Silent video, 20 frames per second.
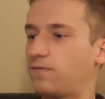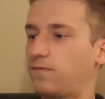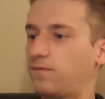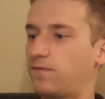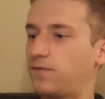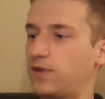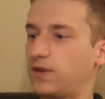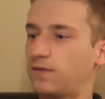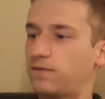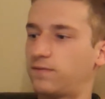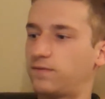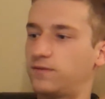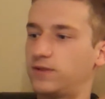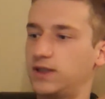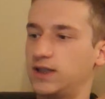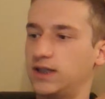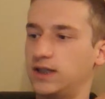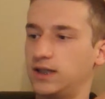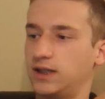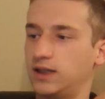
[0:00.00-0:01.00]

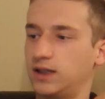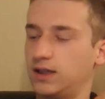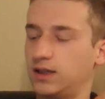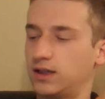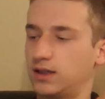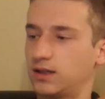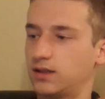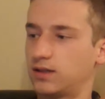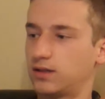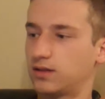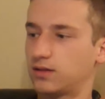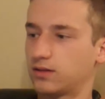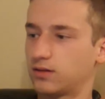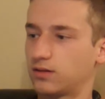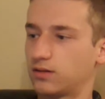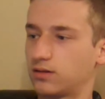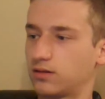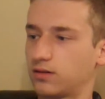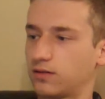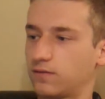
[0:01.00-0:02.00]
50
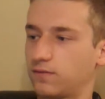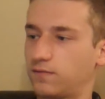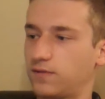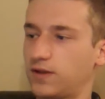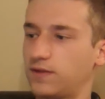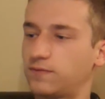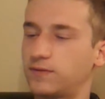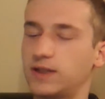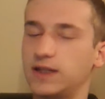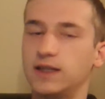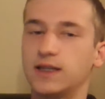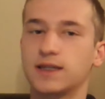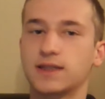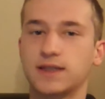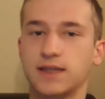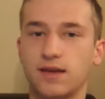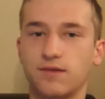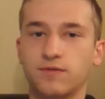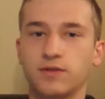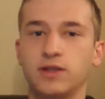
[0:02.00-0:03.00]
to
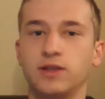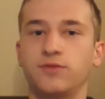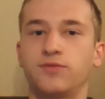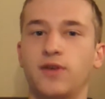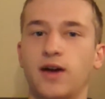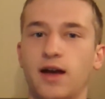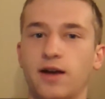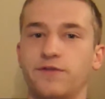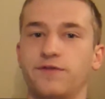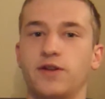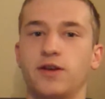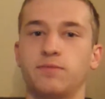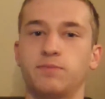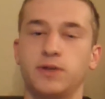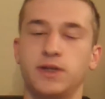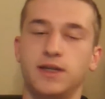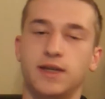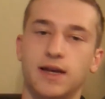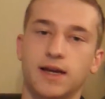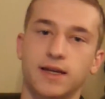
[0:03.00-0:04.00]
75
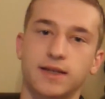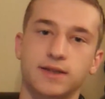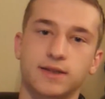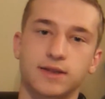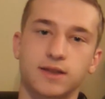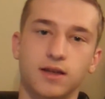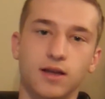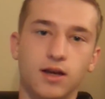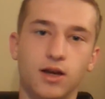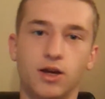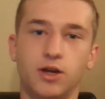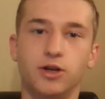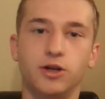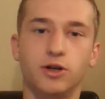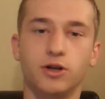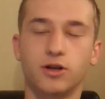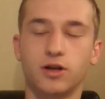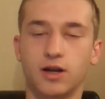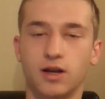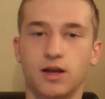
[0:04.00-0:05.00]
FPS,
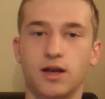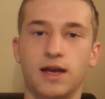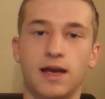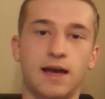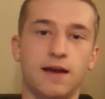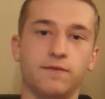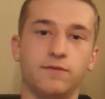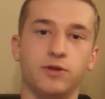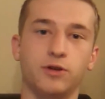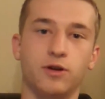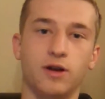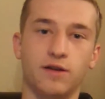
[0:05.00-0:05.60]
you're going to have your